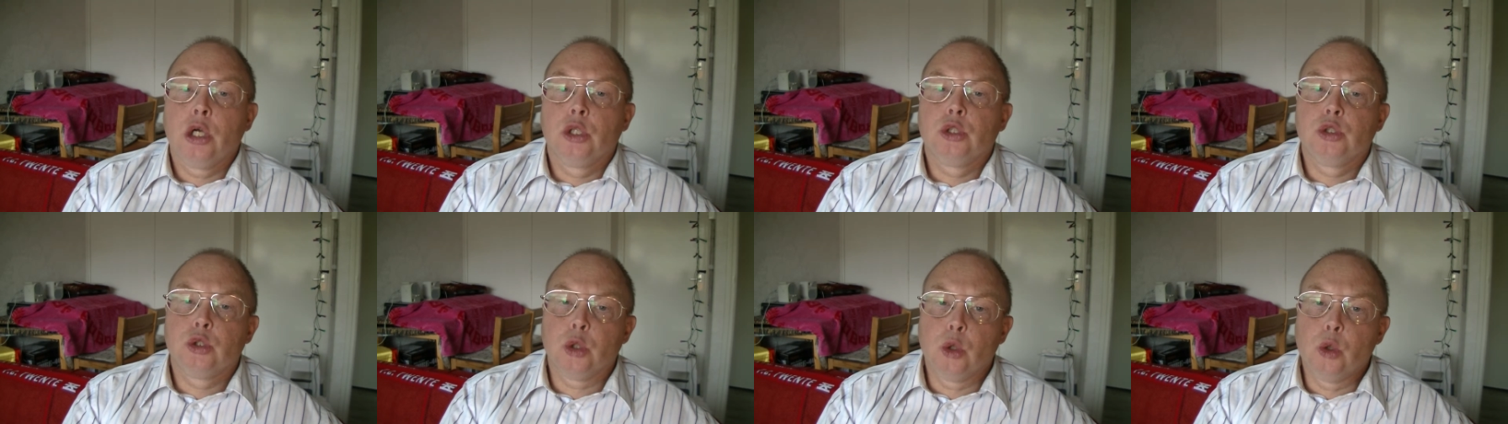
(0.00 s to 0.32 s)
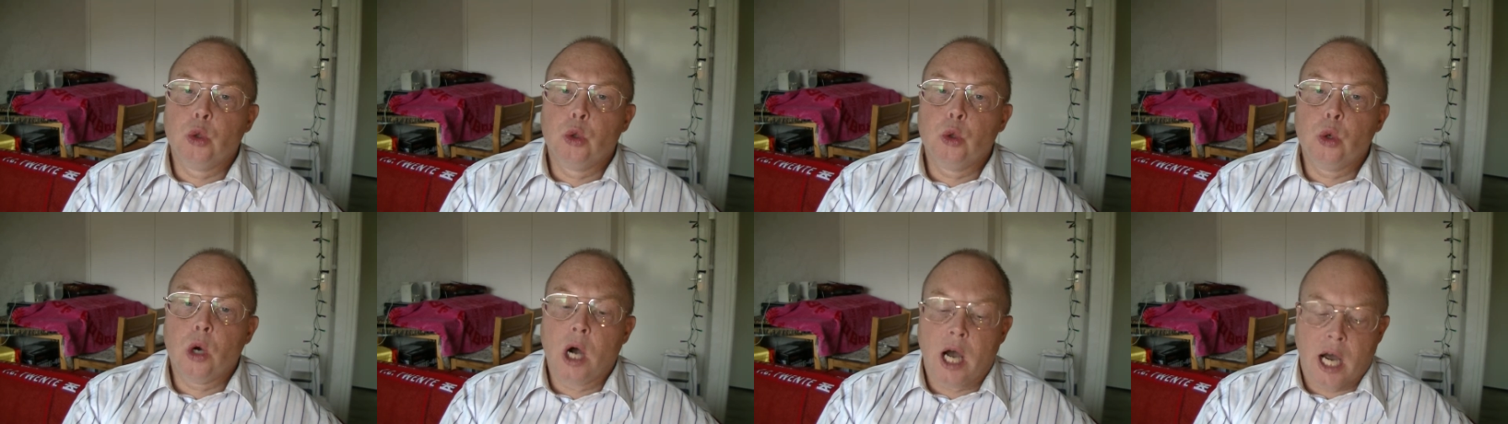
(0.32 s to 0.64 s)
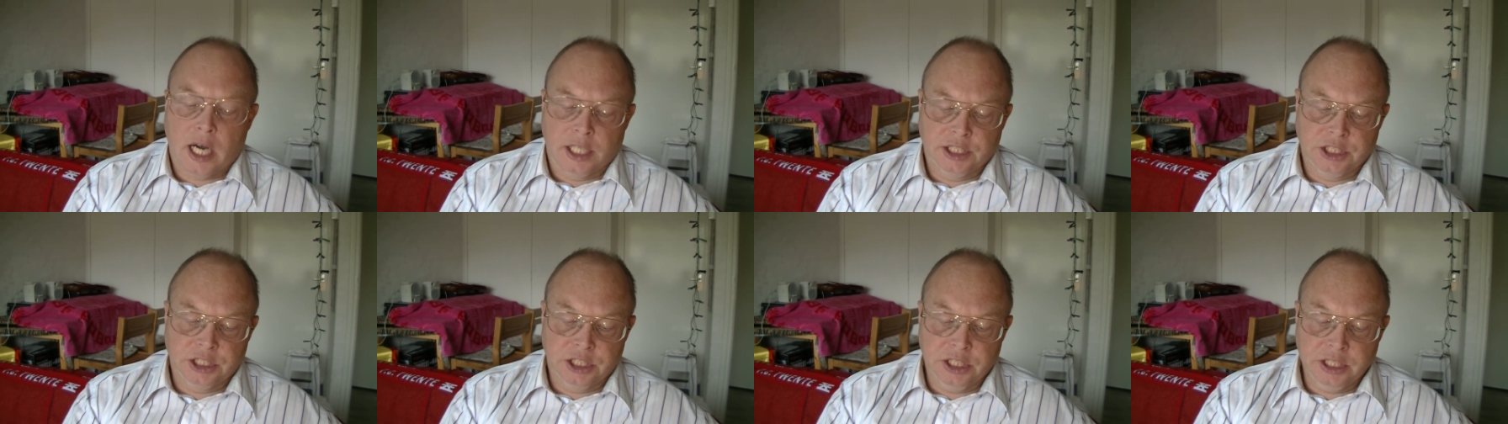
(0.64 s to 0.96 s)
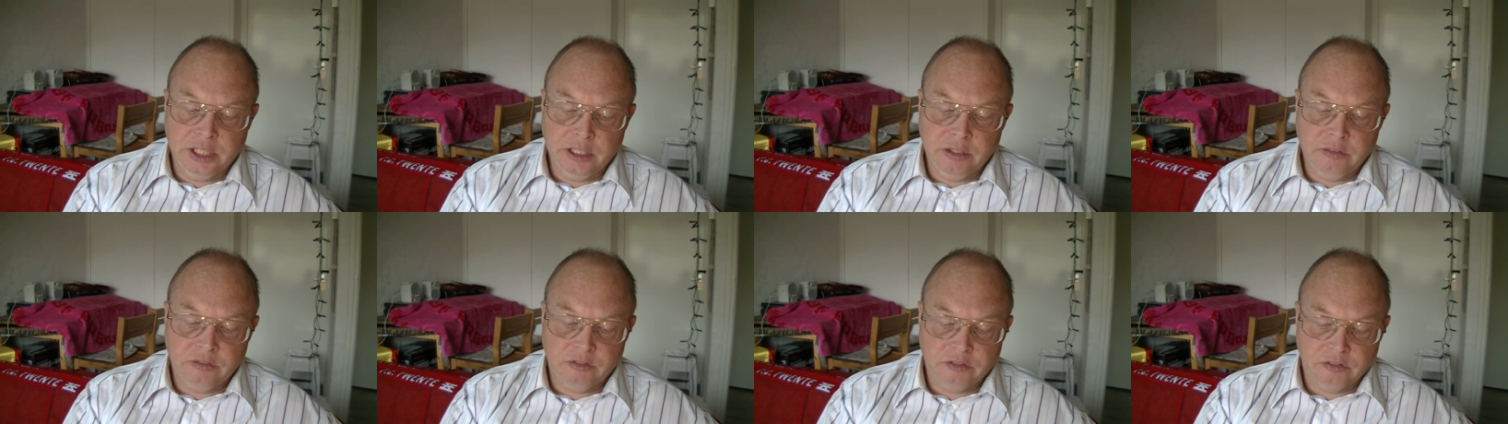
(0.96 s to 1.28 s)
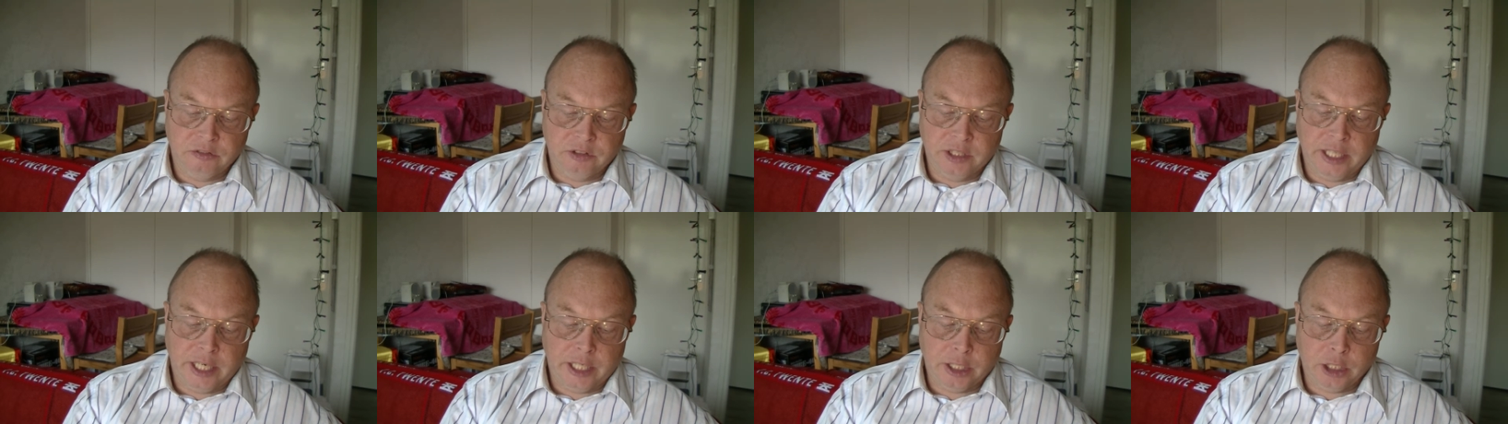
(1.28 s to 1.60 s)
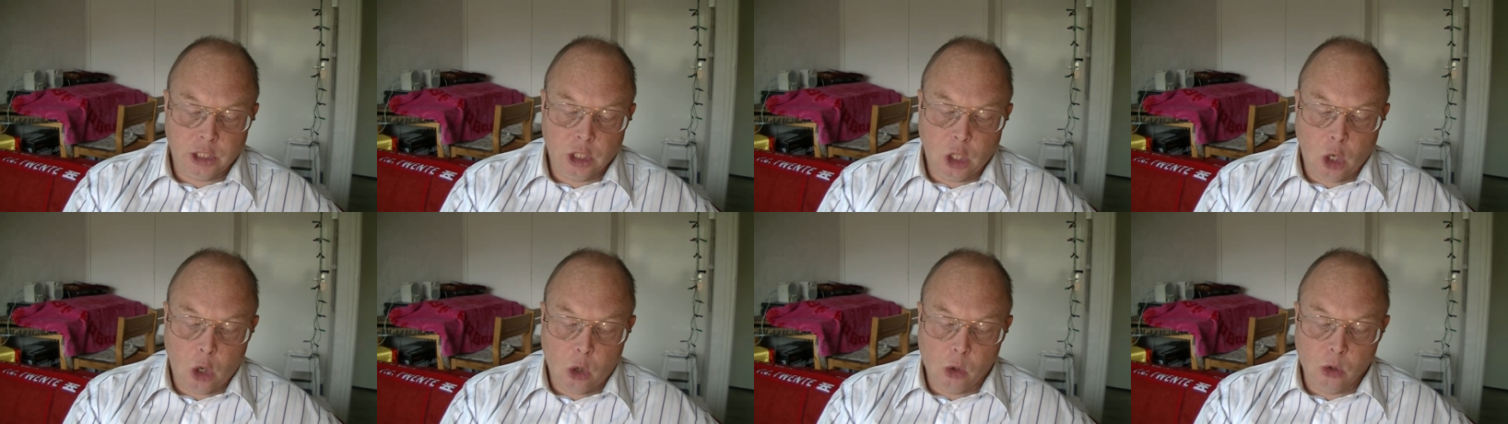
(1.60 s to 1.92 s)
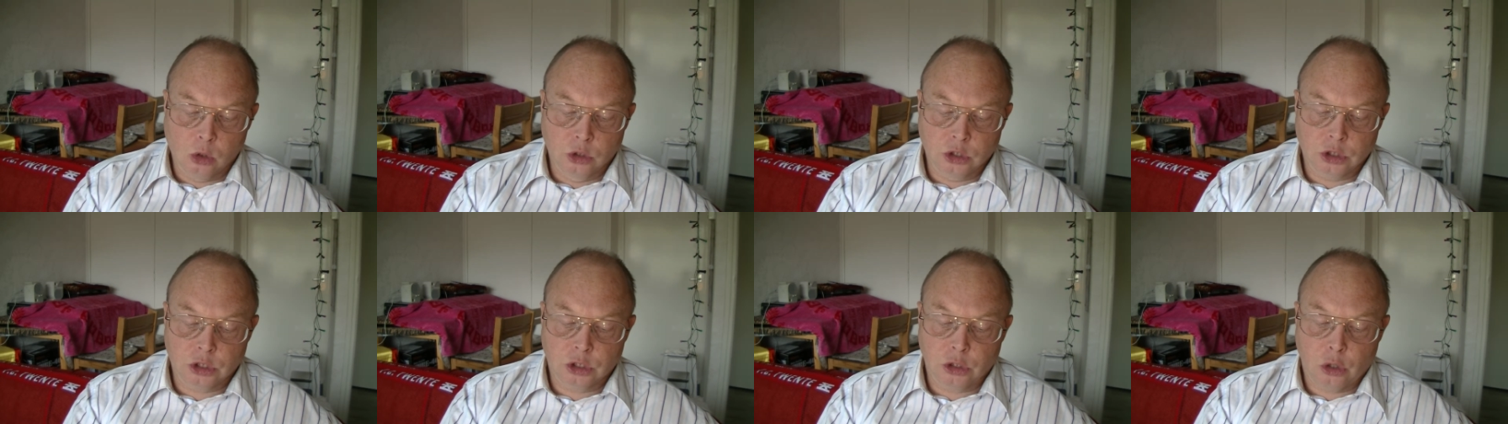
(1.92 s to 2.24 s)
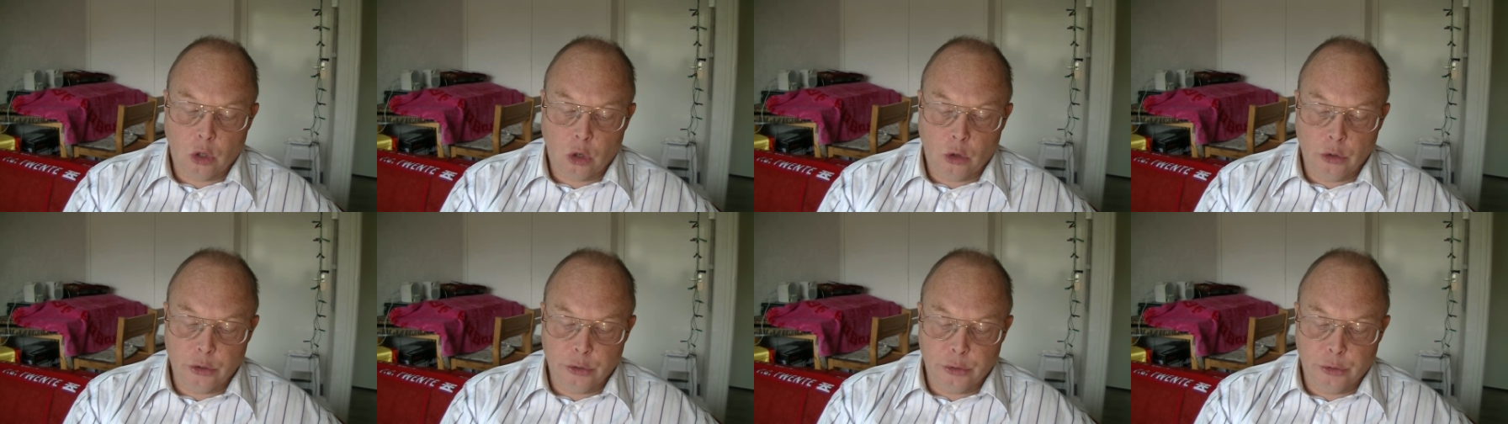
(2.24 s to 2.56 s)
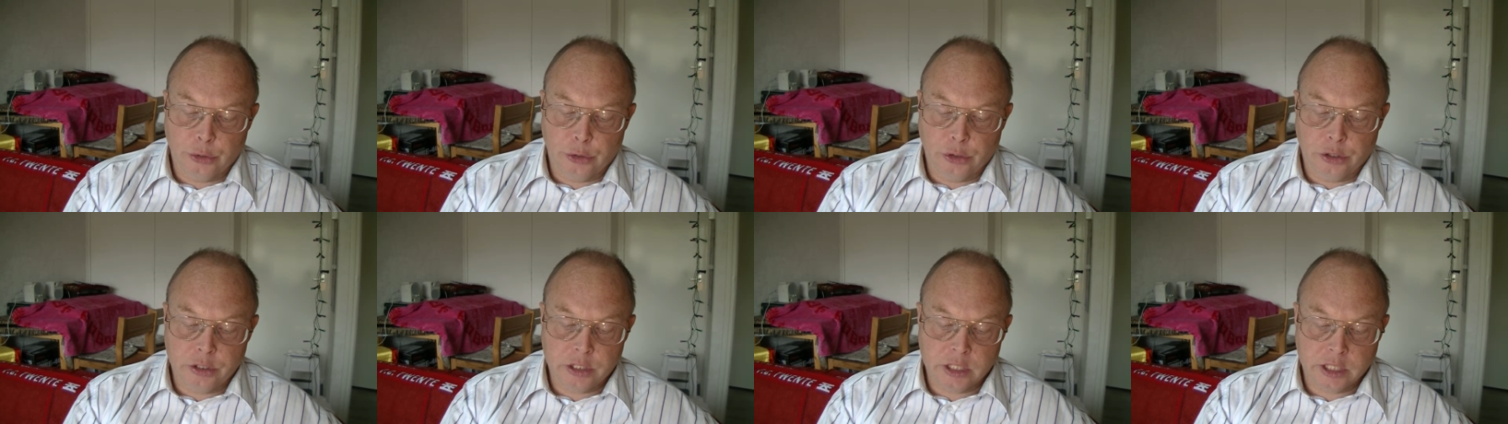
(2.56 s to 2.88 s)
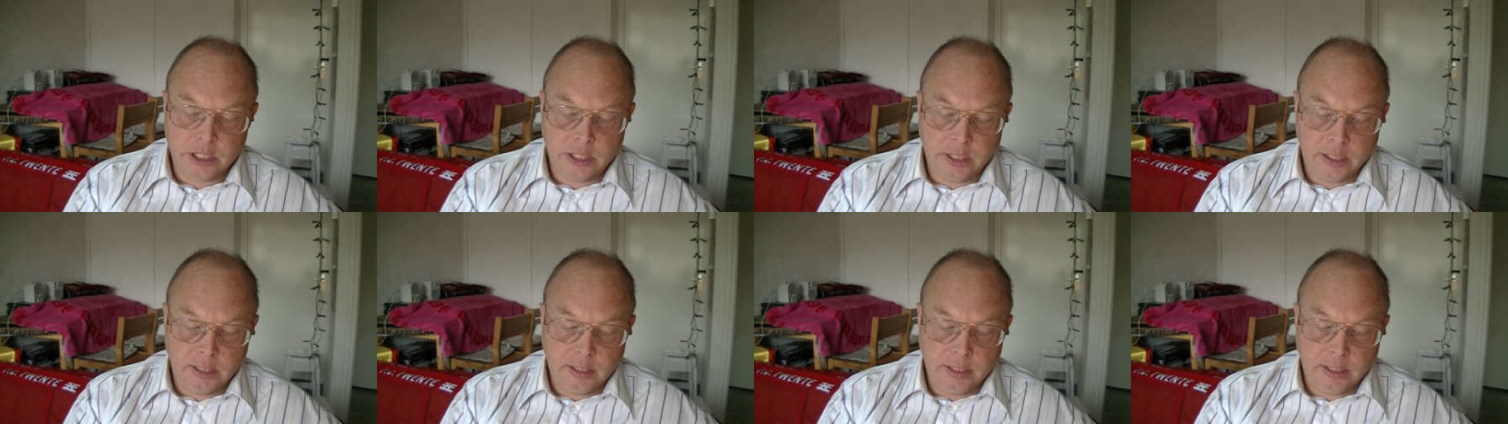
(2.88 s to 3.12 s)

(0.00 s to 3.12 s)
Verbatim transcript: to achieve their goals on Earth